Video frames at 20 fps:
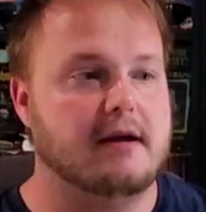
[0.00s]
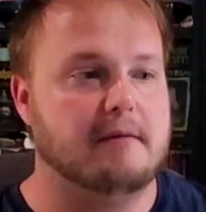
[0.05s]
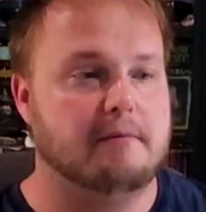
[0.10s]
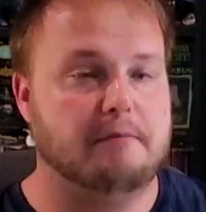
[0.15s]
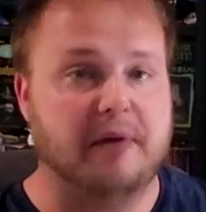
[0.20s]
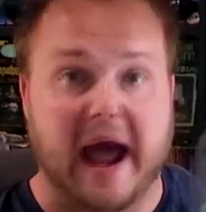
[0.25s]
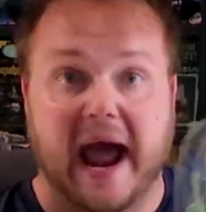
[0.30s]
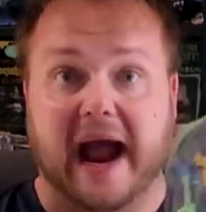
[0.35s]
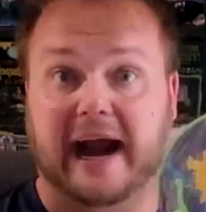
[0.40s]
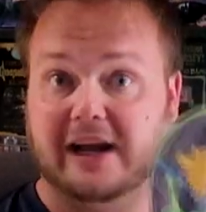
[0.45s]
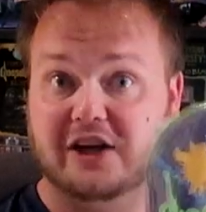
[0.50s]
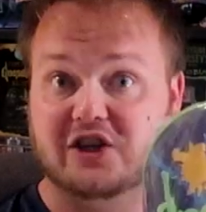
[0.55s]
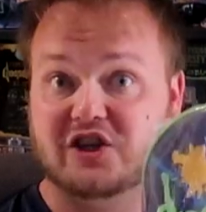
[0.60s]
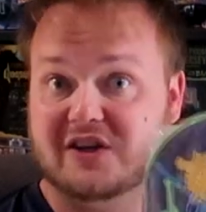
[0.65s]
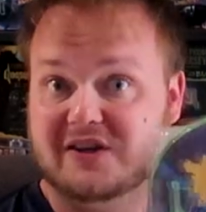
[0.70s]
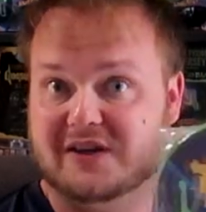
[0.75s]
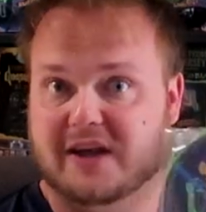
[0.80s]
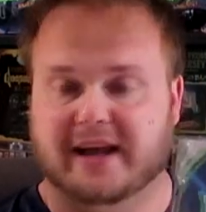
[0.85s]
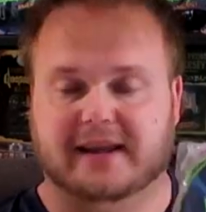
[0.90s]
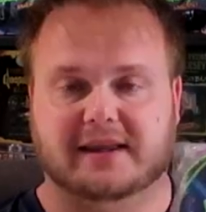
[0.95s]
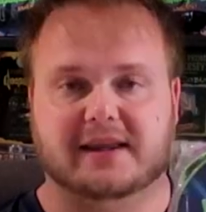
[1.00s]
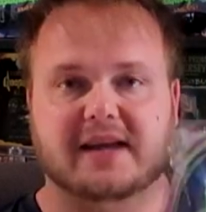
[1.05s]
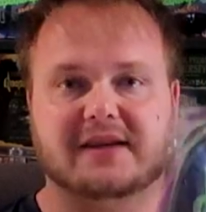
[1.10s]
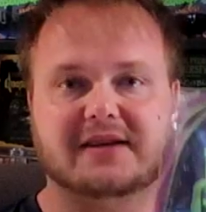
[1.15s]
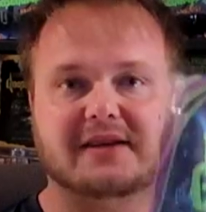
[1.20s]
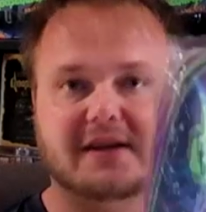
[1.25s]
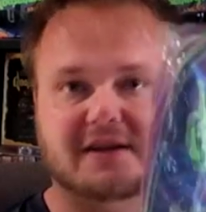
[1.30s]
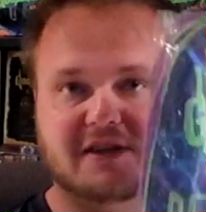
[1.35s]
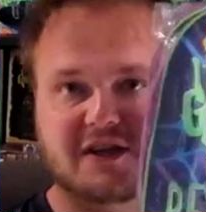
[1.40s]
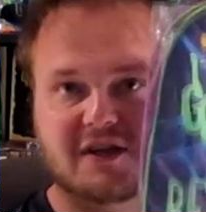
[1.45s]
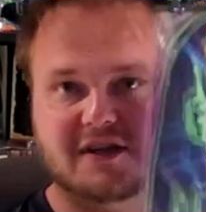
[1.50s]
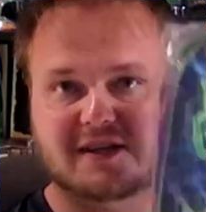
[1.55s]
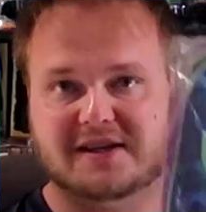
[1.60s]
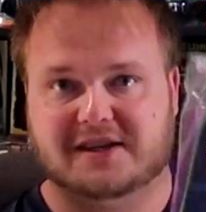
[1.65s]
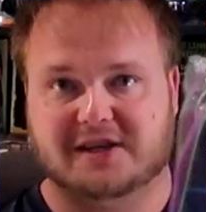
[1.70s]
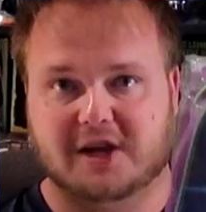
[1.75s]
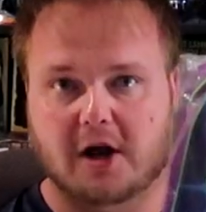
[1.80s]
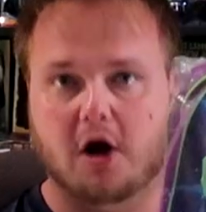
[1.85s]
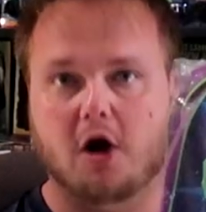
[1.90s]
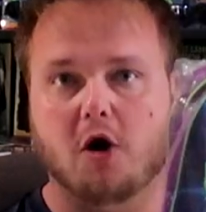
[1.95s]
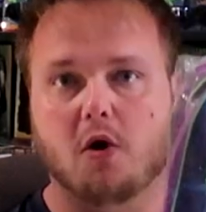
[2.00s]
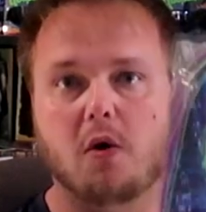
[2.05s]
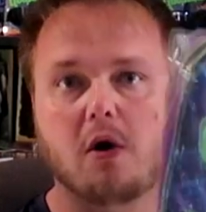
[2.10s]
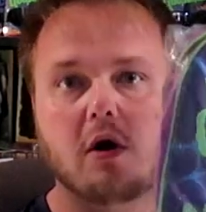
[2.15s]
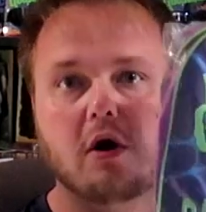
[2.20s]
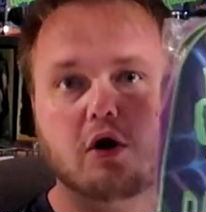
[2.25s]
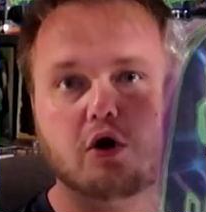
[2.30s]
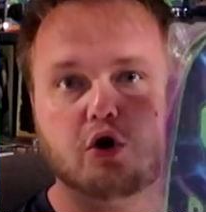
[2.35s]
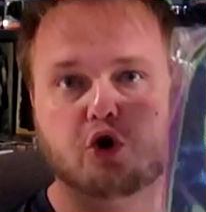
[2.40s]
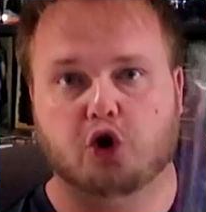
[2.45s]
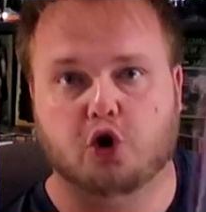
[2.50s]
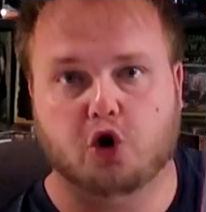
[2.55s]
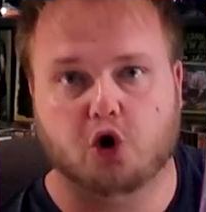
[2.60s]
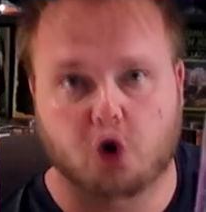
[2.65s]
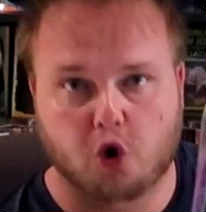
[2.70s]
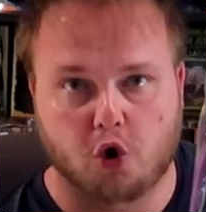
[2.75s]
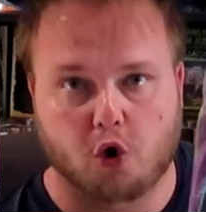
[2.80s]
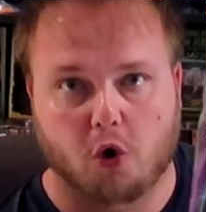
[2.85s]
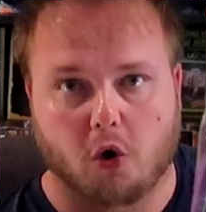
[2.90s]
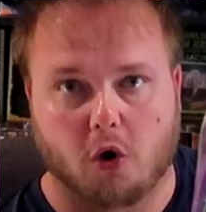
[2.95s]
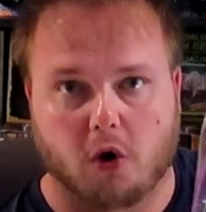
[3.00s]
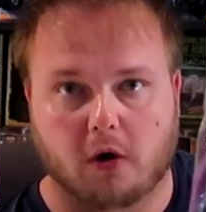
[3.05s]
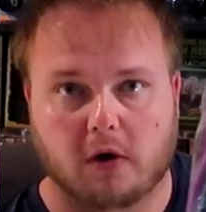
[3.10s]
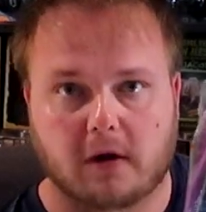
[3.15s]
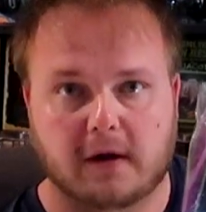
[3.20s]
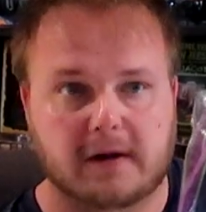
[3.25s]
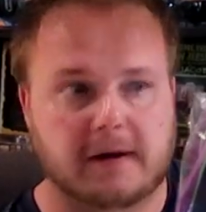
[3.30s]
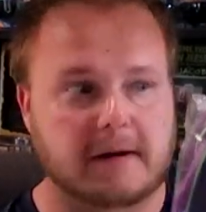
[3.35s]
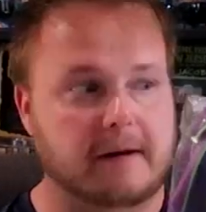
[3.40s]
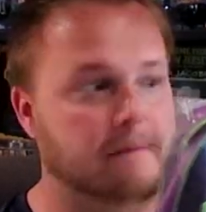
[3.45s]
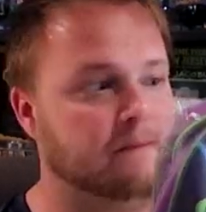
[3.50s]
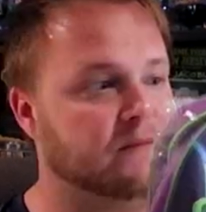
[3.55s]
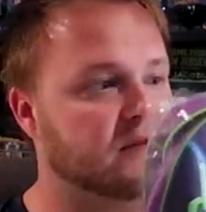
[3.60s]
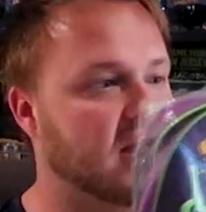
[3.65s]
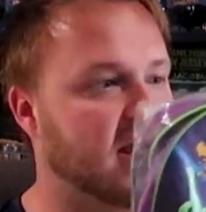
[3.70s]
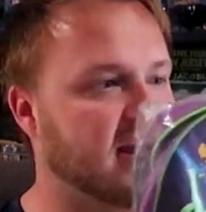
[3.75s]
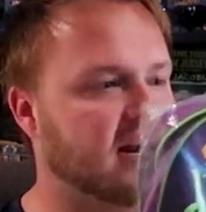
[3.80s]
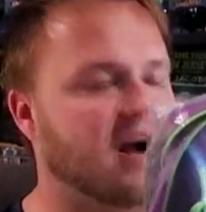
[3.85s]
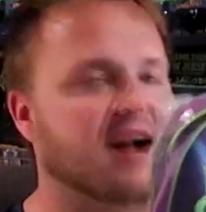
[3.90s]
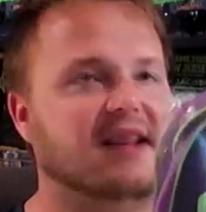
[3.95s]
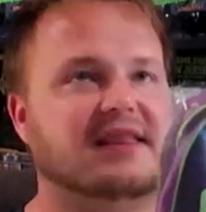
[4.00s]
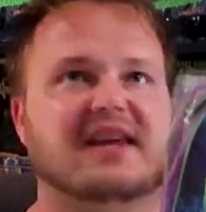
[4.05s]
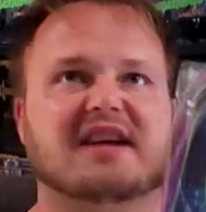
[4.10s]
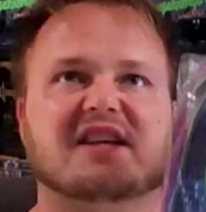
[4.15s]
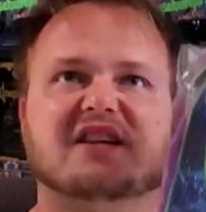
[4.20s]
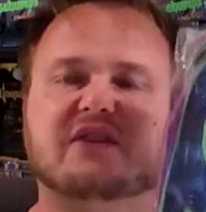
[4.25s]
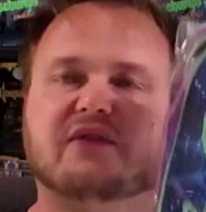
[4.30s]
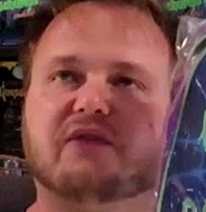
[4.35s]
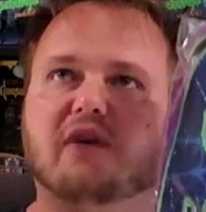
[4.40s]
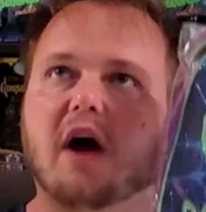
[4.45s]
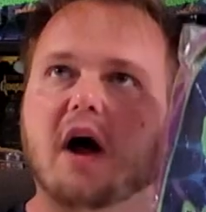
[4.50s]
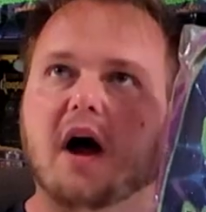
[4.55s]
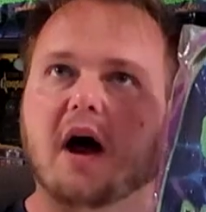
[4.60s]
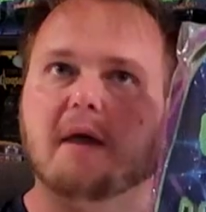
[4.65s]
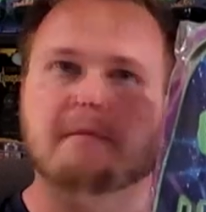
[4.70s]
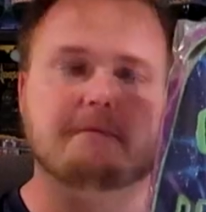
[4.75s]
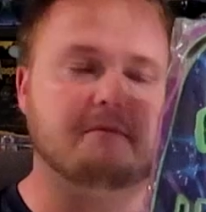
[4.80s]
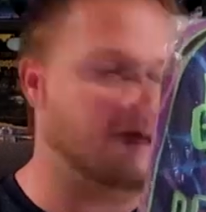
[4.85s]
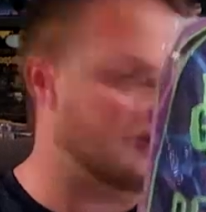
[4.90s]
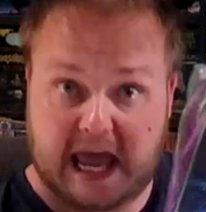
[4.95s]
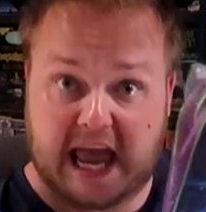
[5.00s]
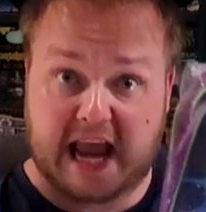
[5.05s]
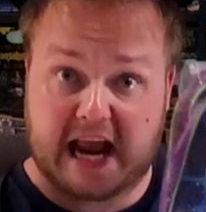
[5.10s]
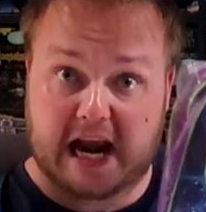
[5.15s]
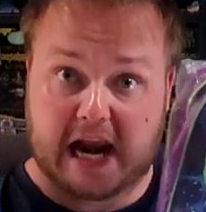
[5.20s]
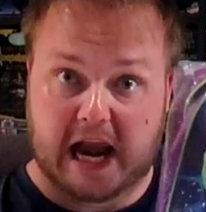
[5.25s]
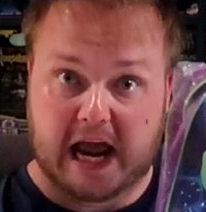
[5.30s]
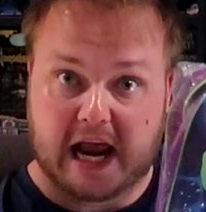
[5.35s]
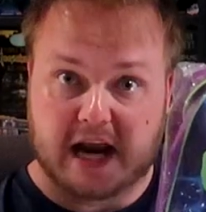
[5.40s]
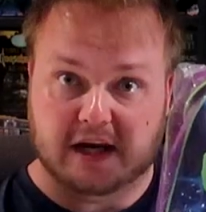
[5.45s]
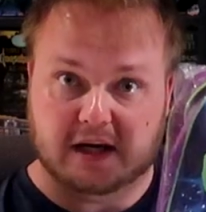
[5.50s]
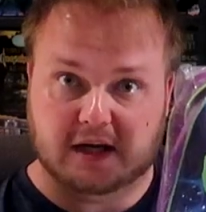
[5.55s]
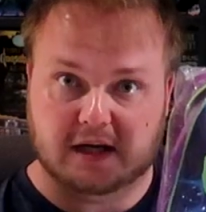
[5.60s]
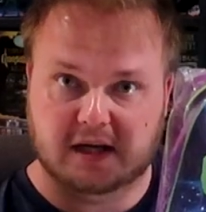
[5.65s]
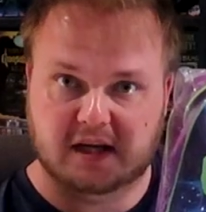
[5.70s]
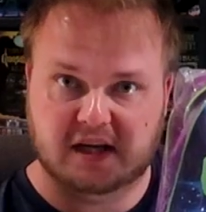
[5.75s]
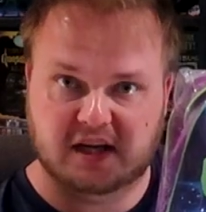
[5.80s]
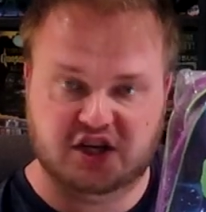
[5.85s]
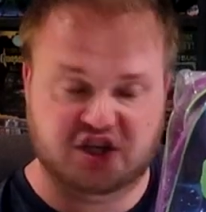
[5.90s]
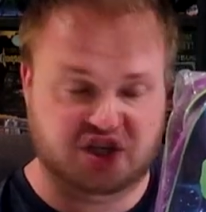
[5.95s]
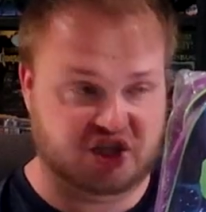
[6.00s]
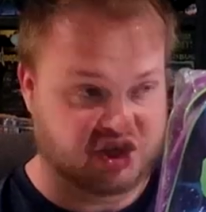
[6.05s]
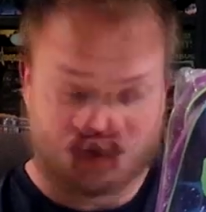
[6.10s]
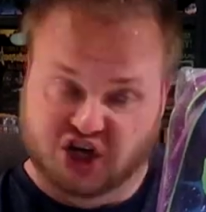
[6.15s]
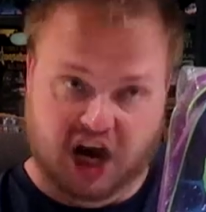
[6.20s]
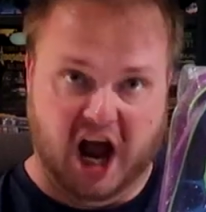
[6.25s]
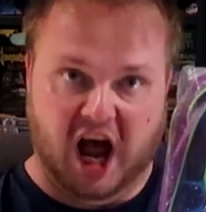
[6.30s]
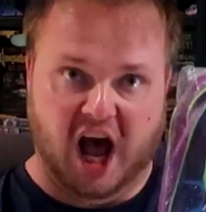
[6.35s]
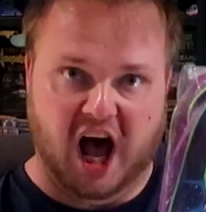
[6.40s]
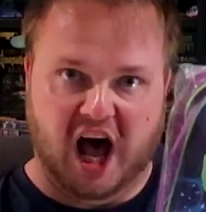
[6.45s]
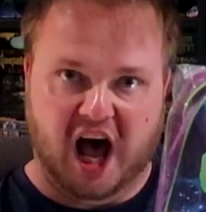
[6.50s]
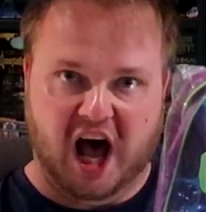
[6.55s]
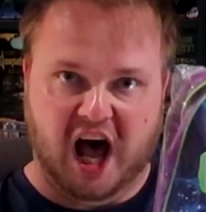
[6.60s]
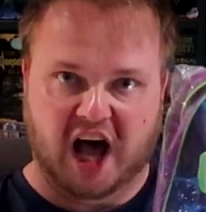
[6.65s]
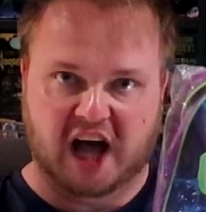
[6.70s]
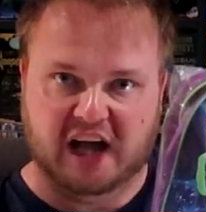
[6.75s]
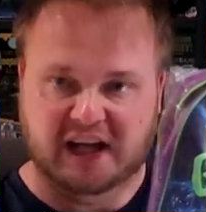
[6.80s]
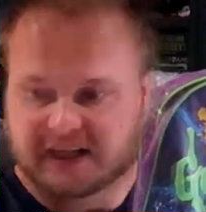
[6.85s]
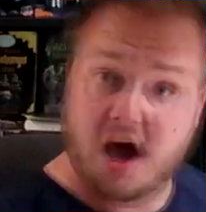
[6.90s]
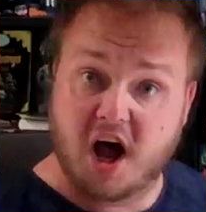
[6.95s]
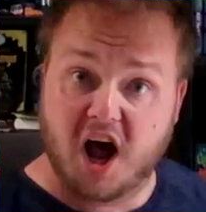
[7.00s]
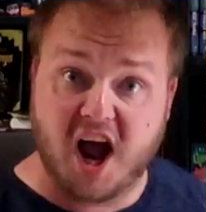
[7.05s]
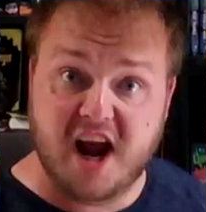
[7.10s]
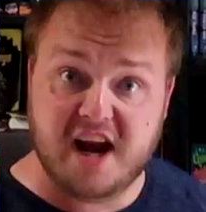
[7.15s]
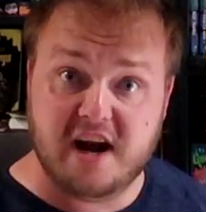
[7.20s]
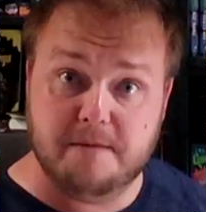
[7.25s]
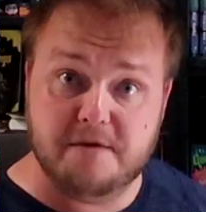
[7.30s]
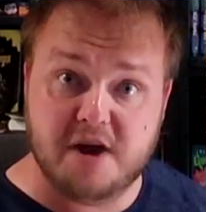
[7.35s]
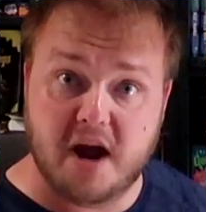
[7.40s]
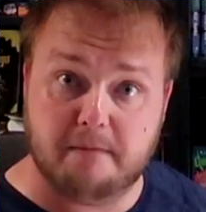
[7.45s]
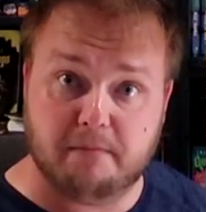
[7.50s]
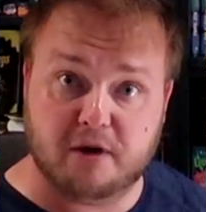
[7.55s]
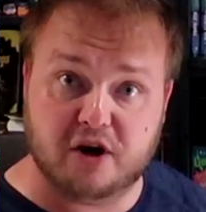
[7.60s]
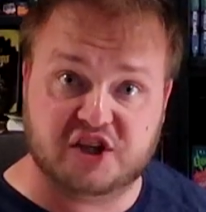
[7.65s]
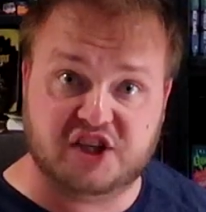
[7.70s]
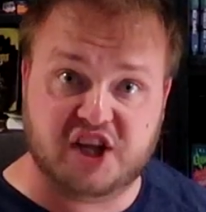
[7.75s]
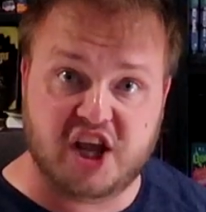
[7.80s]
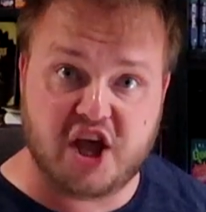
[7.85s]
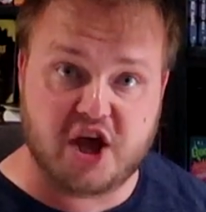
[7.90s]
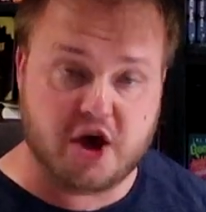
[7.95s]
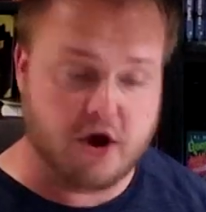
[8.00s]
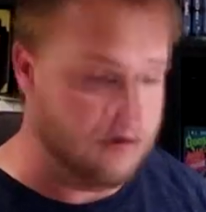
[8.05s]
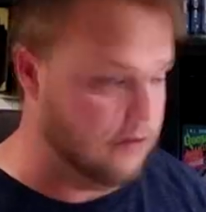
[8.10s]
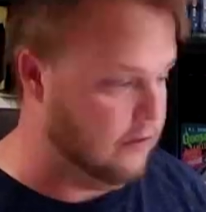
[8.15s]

packages like this. This is so cool. I got this from England. Shaw. Item number two,